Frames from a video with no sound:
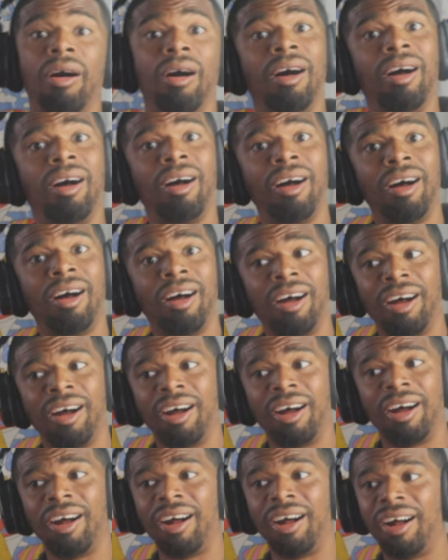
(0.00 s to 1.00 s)
Huh.
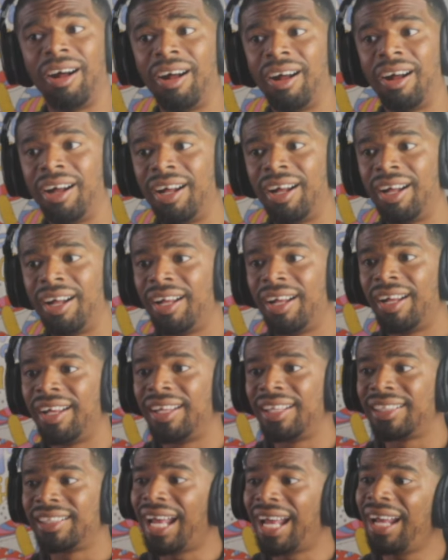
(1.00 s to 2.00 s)

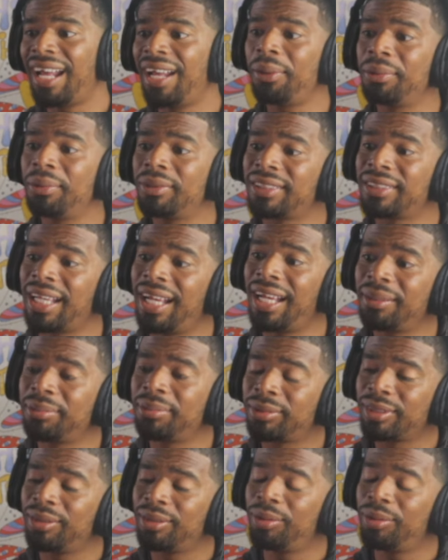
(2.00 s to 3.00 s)
That was
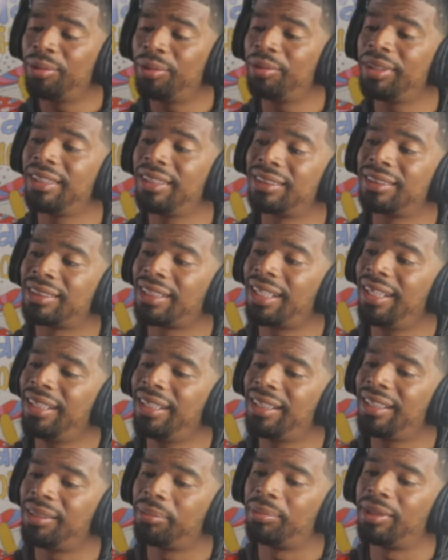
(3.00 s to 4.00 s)
absolutely
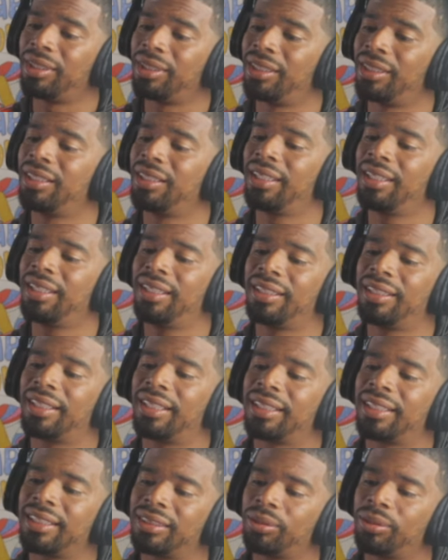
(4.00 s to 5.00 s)
insane. But again, I
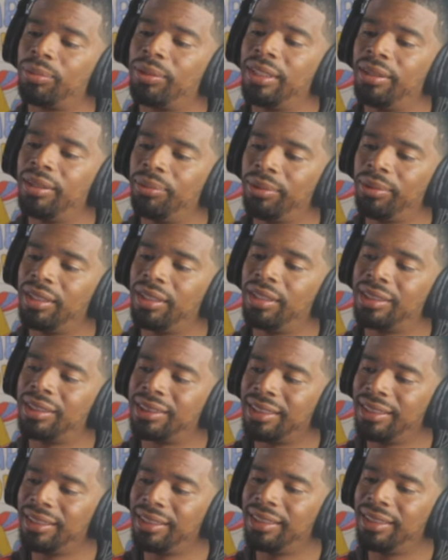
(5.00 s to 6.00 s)
guess we
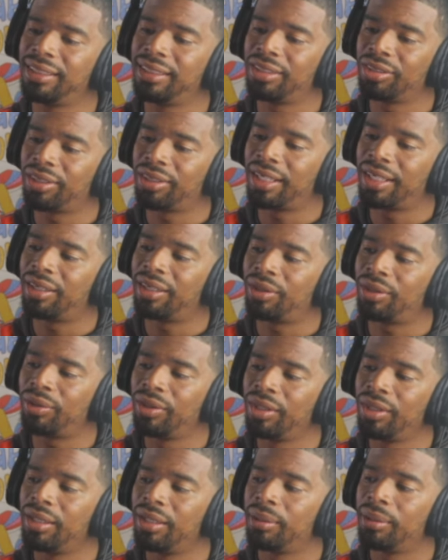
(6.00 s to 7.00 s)
see here how
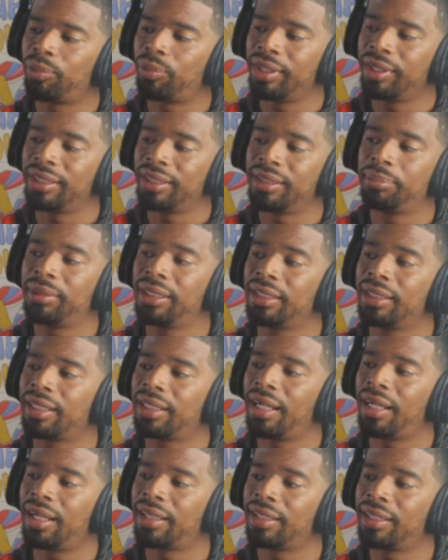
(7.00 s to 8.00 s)
Britain being
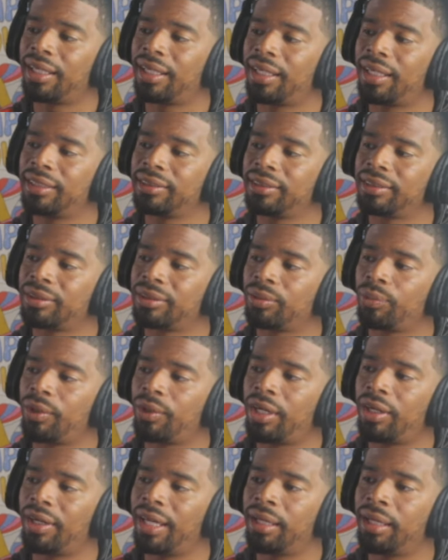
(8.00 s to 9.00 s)
colonized,
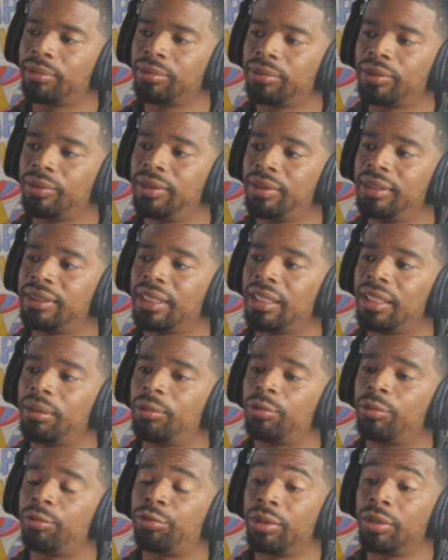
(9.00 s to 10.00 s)
while absolutely
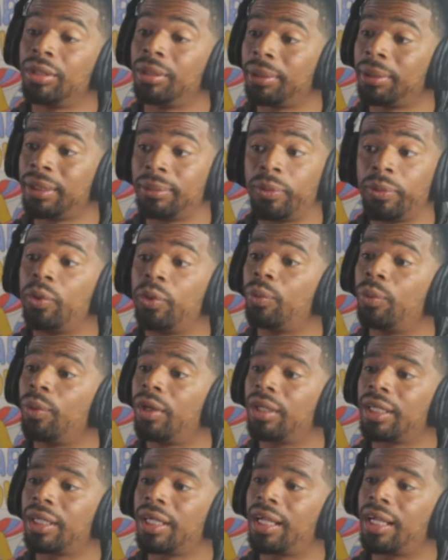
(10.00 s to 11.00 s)
terrible for the people who
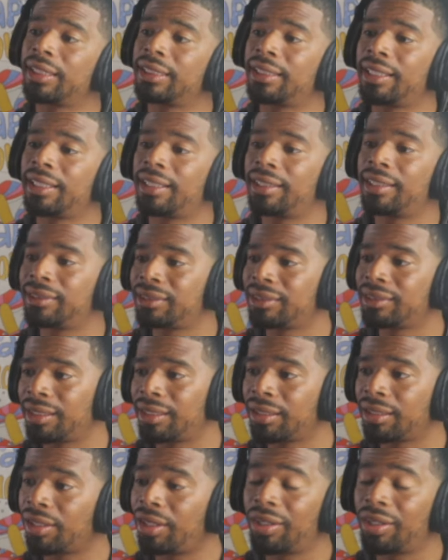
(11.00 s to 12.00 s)
were colonized, in
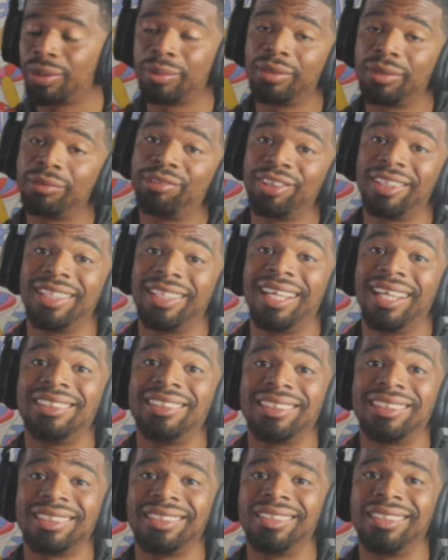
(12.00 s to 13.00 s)
the long run for the
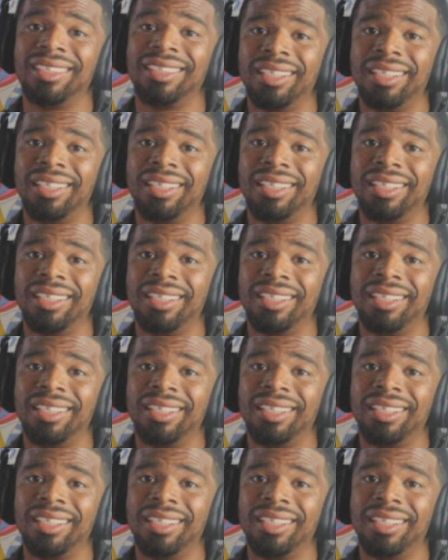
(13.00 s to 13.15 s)
nation,